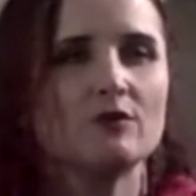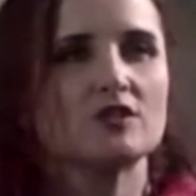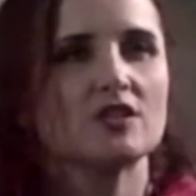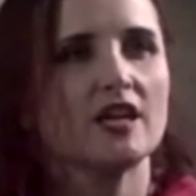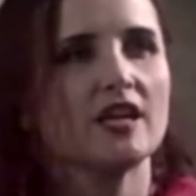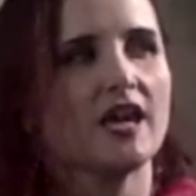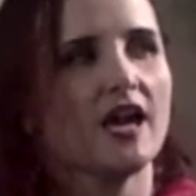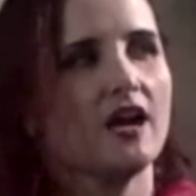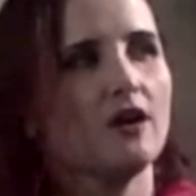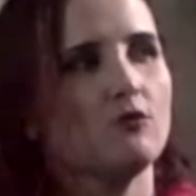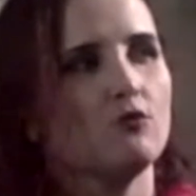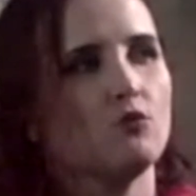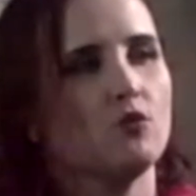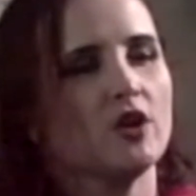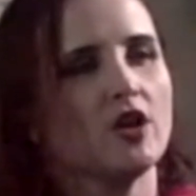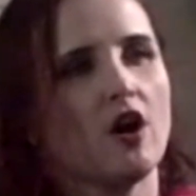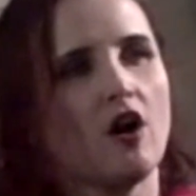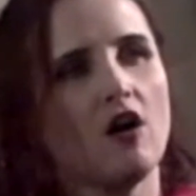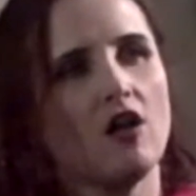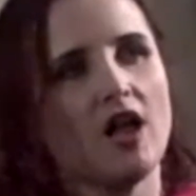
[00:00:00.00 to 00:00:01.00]
like
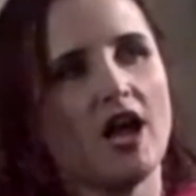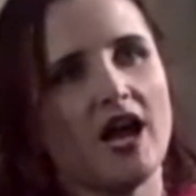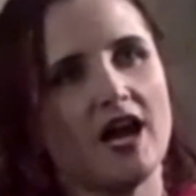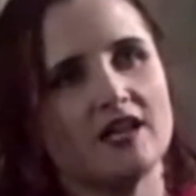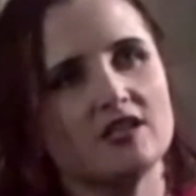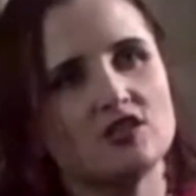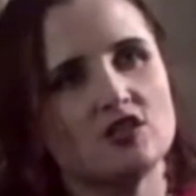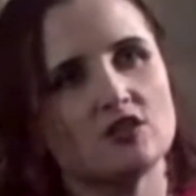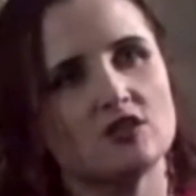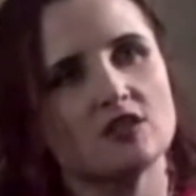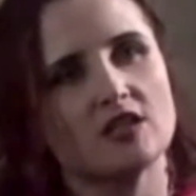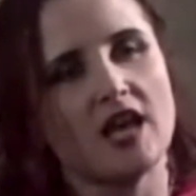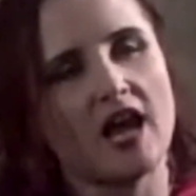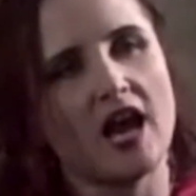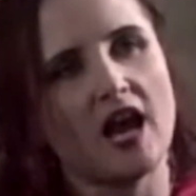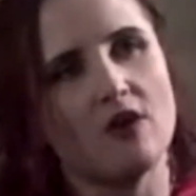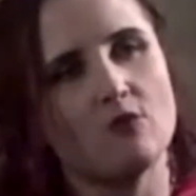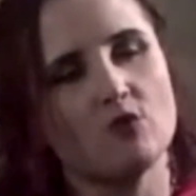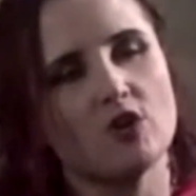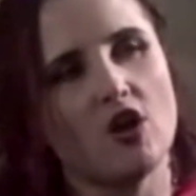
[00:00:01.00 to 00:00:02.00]
we all had
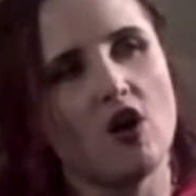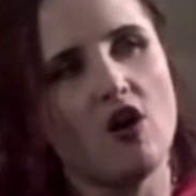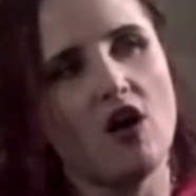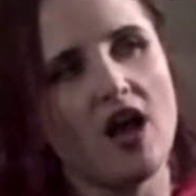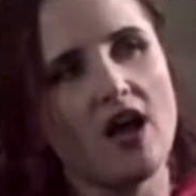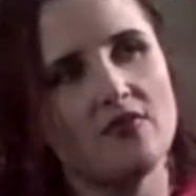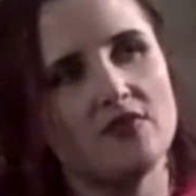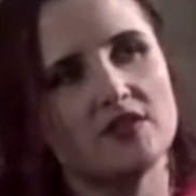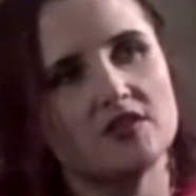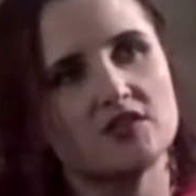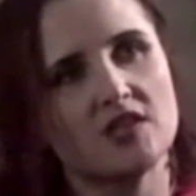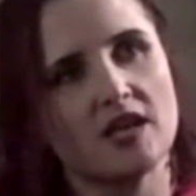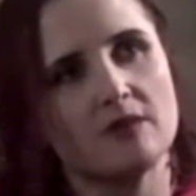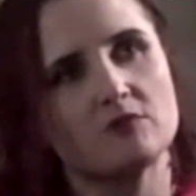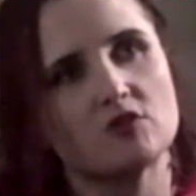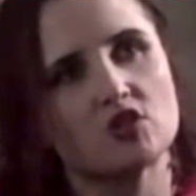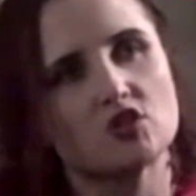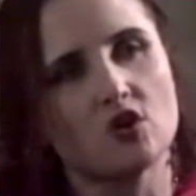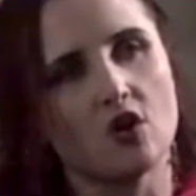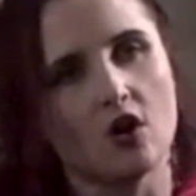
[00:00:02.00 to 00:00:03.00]
the
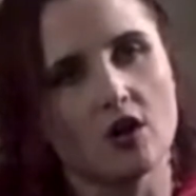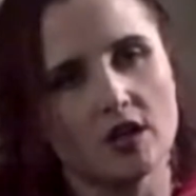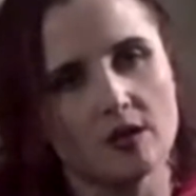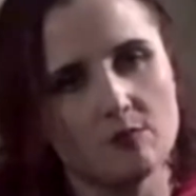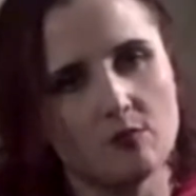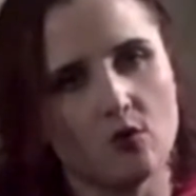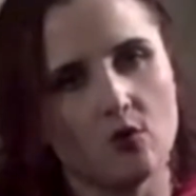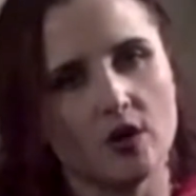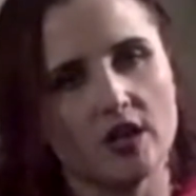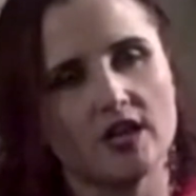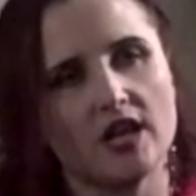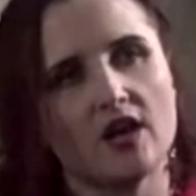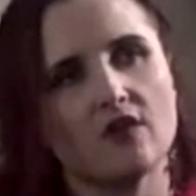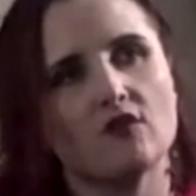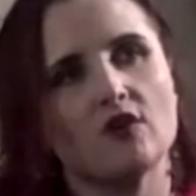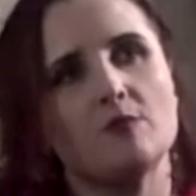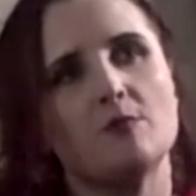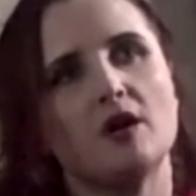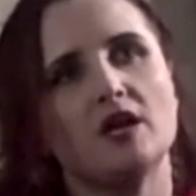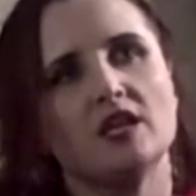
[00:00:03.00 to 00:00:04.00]
same starting point.
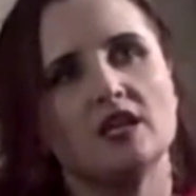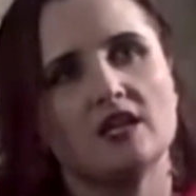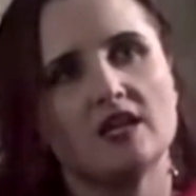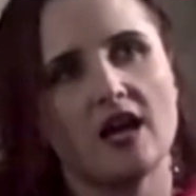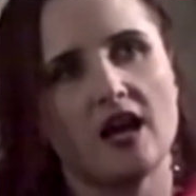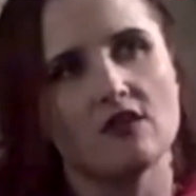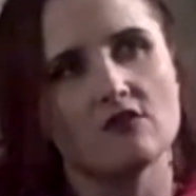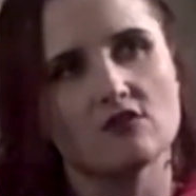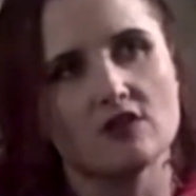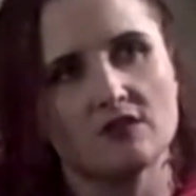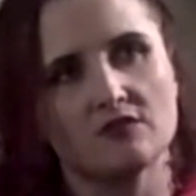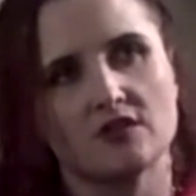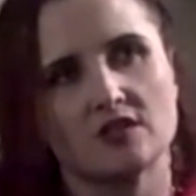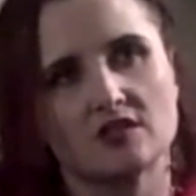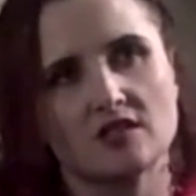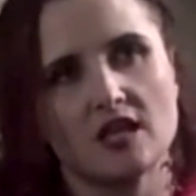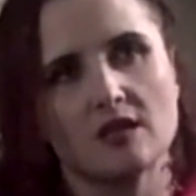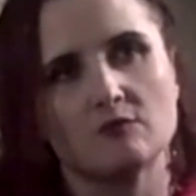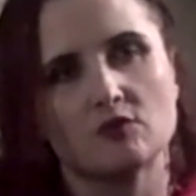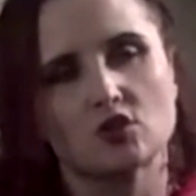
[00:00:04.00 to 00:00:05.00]
Everybody gathered at the
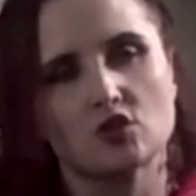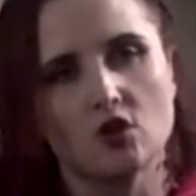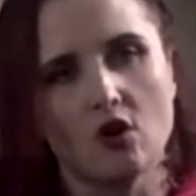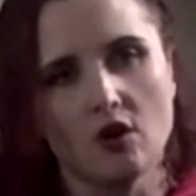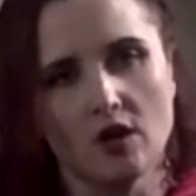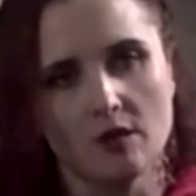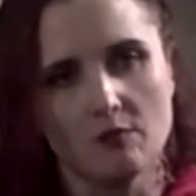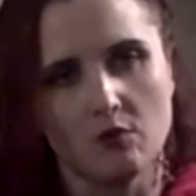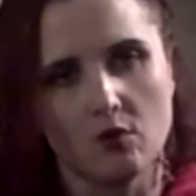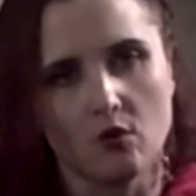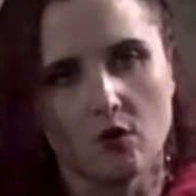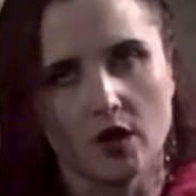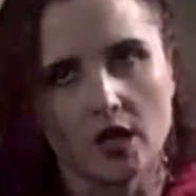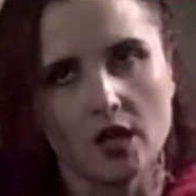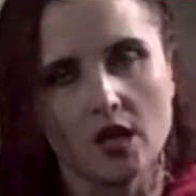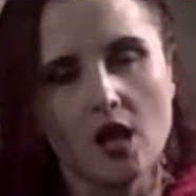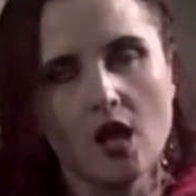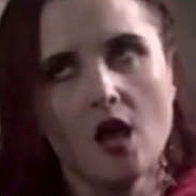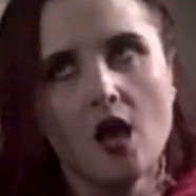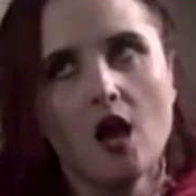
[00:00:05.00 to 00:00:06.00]
same starting
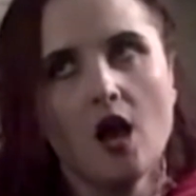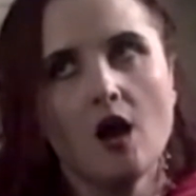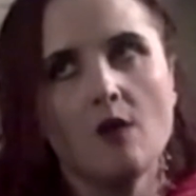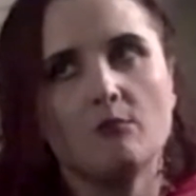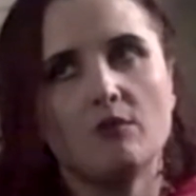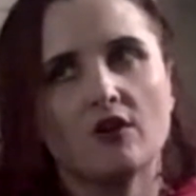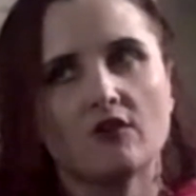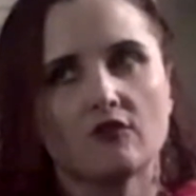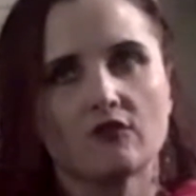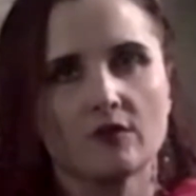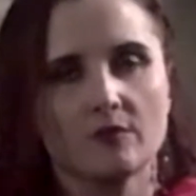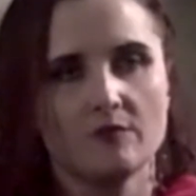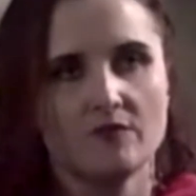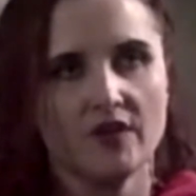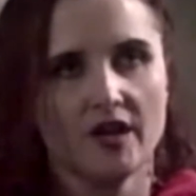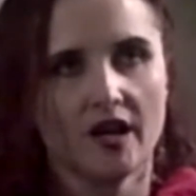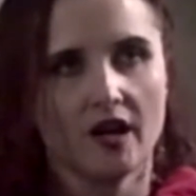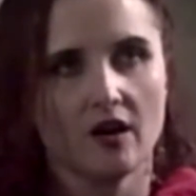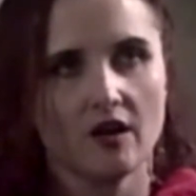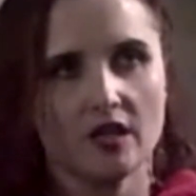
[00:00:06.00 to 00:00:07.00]
point. But from
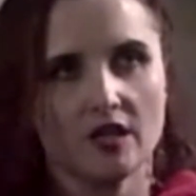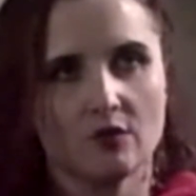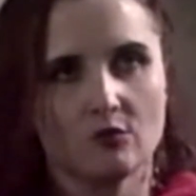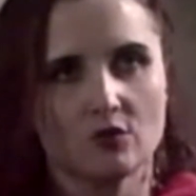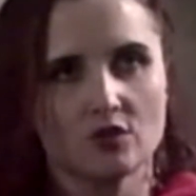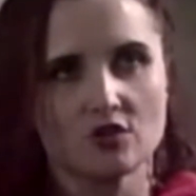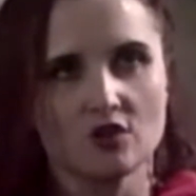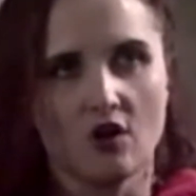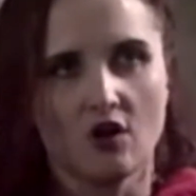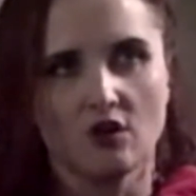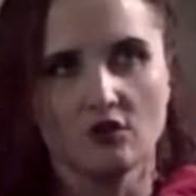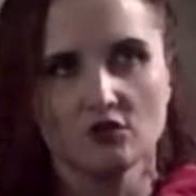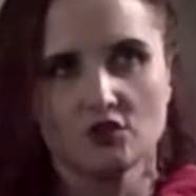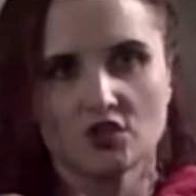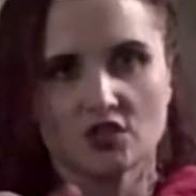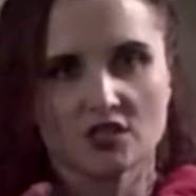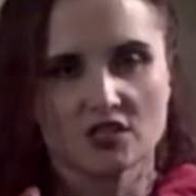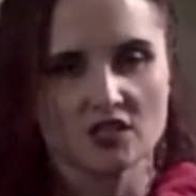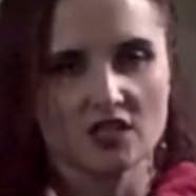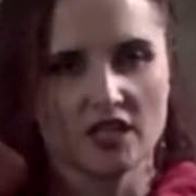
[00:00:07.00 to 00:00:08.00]
there, it was all
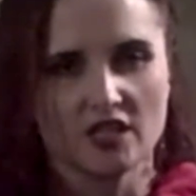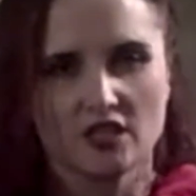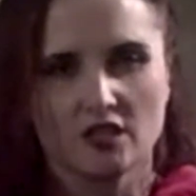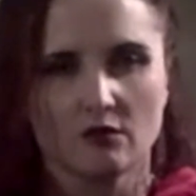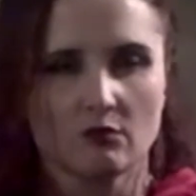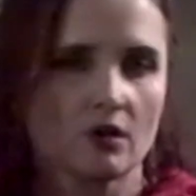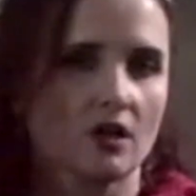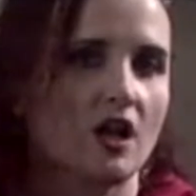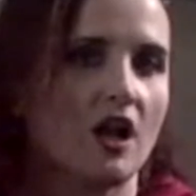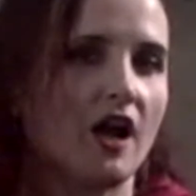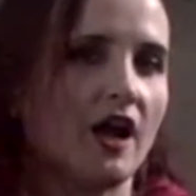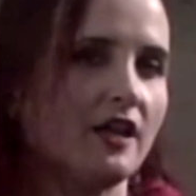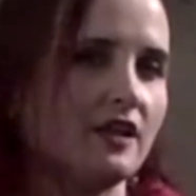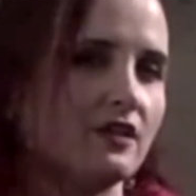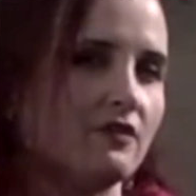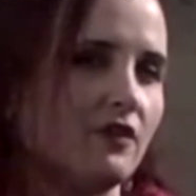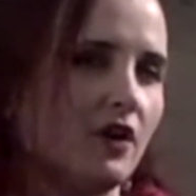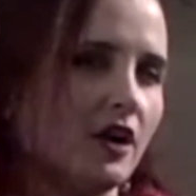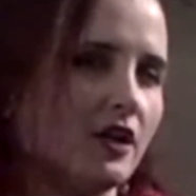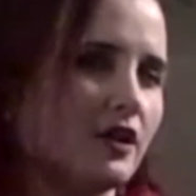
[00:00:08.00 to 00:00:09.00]
just like you were kind
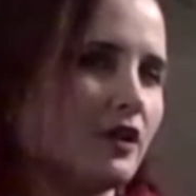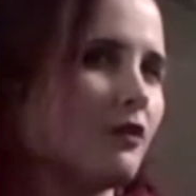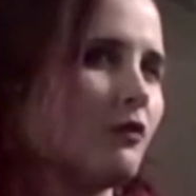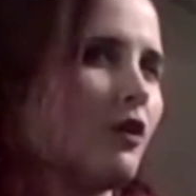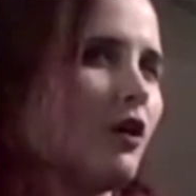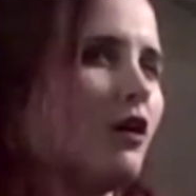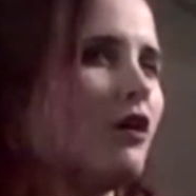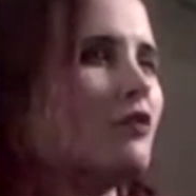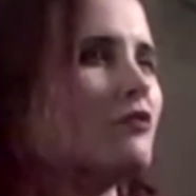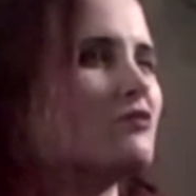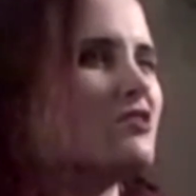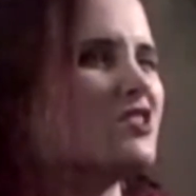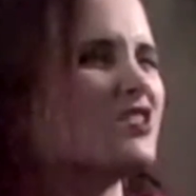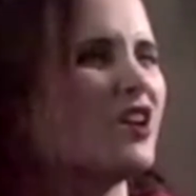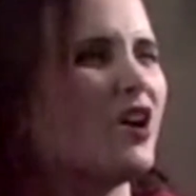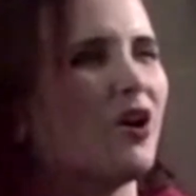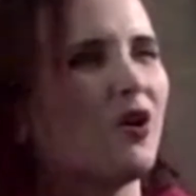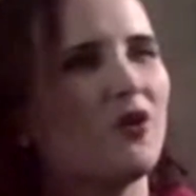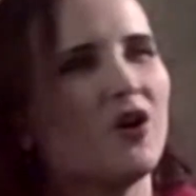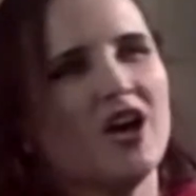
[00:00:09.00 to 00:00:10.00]
of on your own.
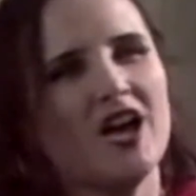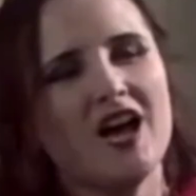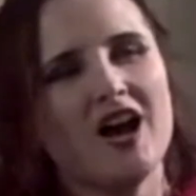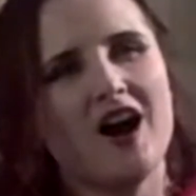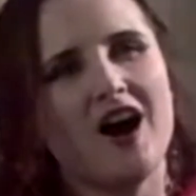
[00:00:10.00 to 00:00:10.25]
So,